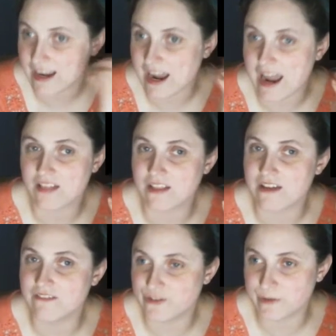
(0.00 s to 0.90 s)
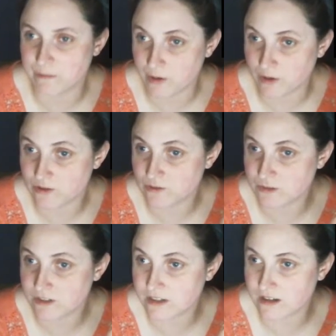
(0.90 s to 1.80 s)
I love doing post
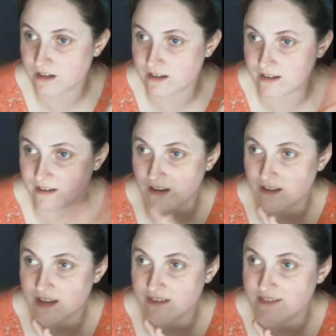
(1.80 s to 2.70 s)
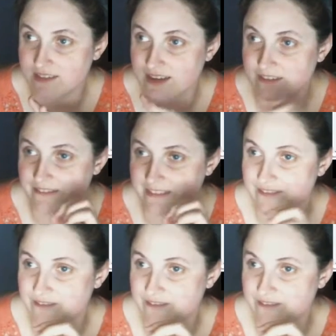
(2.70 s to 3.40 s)
work on a lot of stuff within